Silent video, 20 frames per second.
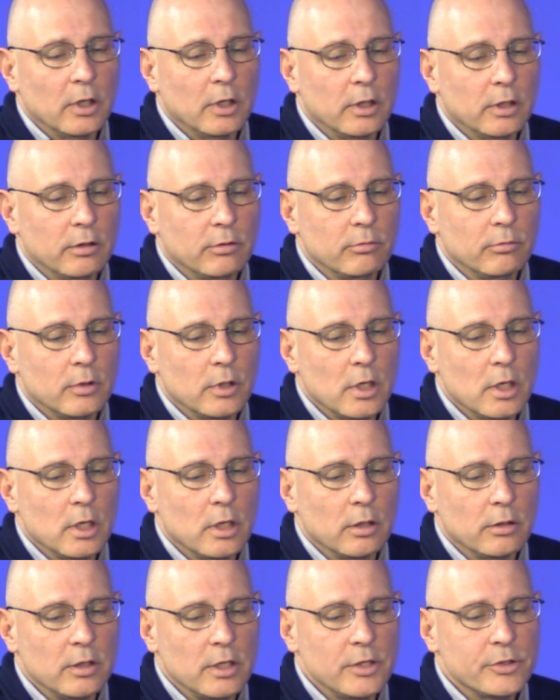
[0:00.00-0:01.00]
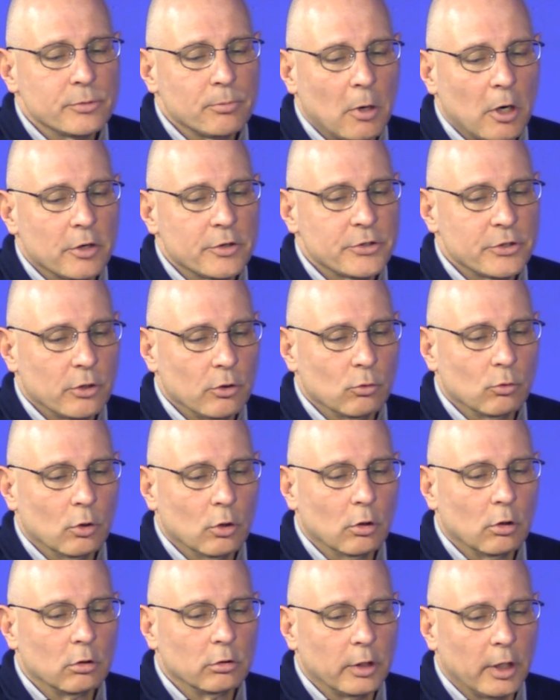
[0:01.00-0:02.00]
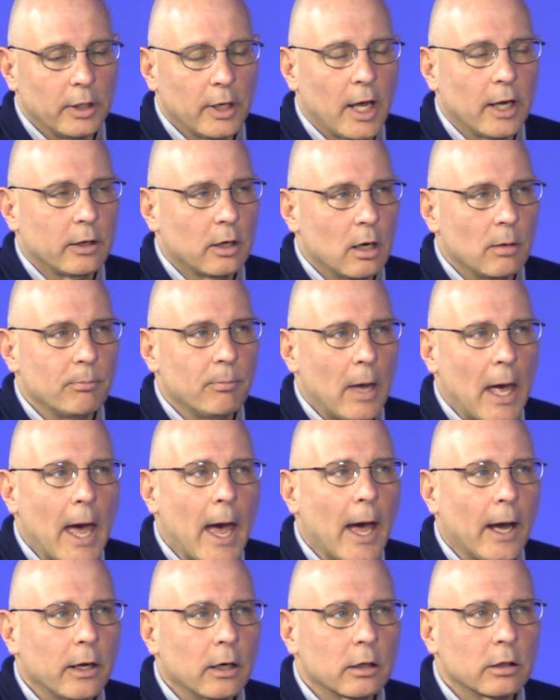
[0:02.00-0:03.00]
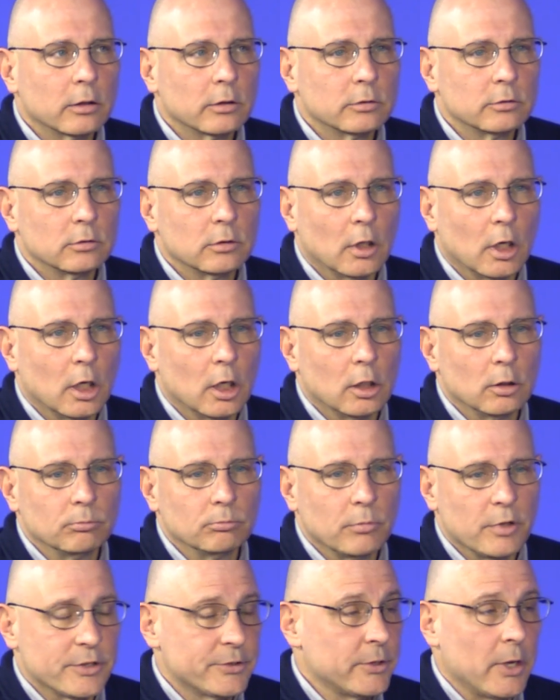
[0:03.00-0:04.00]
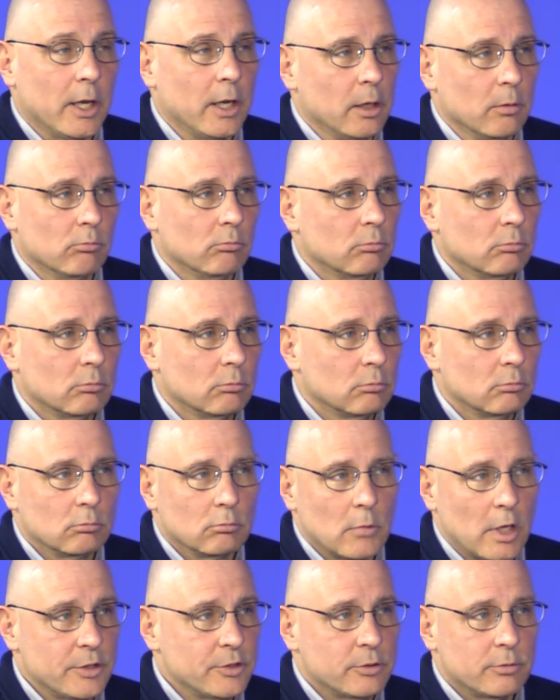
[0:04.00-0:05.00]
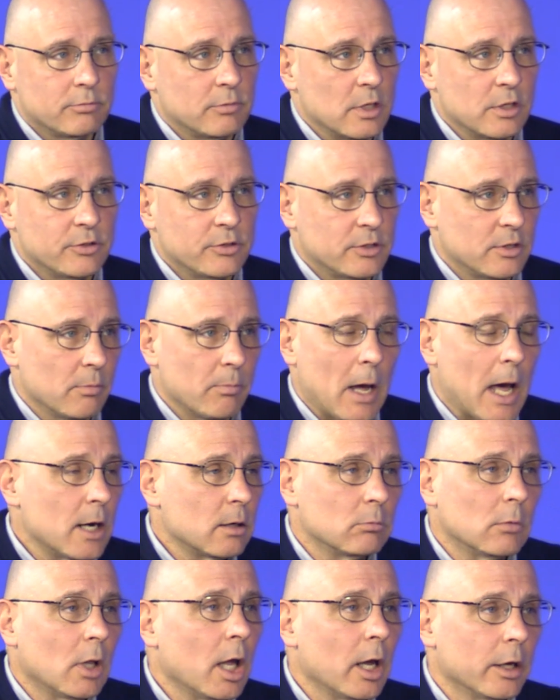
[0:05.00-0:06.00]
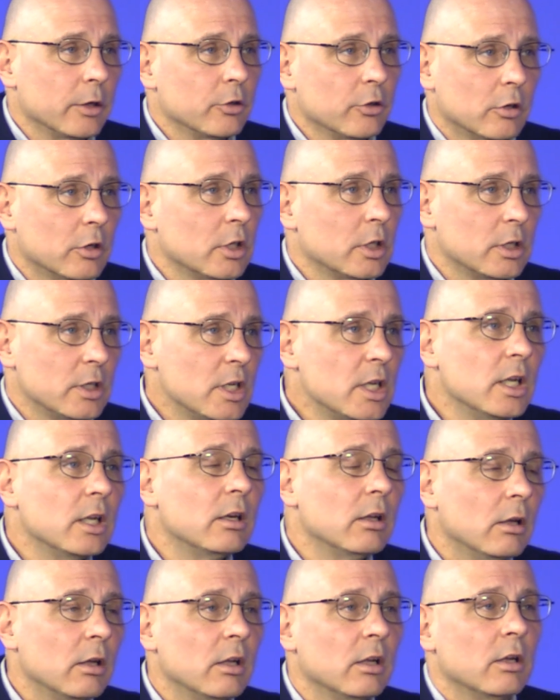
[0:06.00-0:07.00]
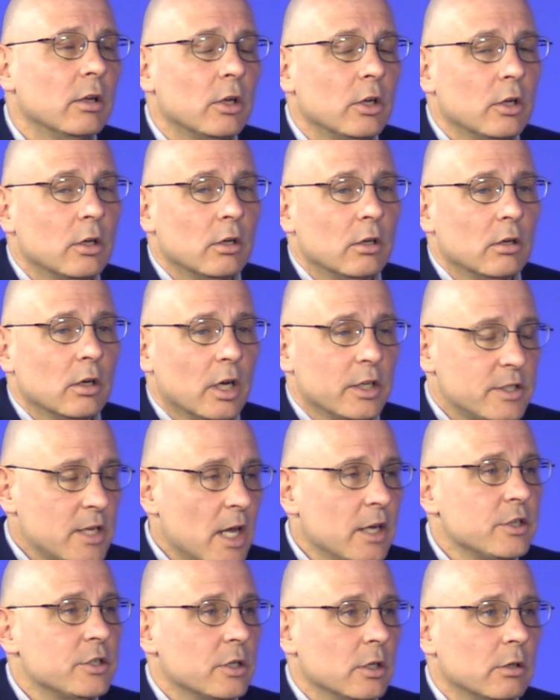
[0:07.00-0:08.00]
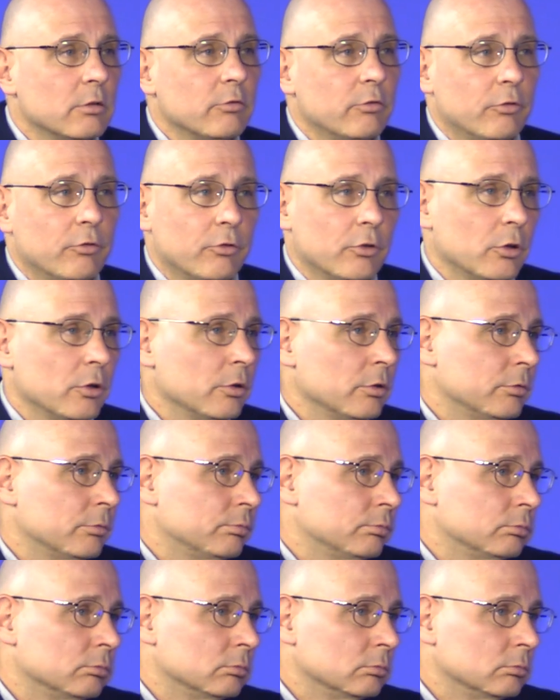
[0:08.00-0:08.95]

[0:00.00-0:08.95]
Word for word: in in these parts of the world and not come back um, the same. That's just the bottom line. You're going to need attention for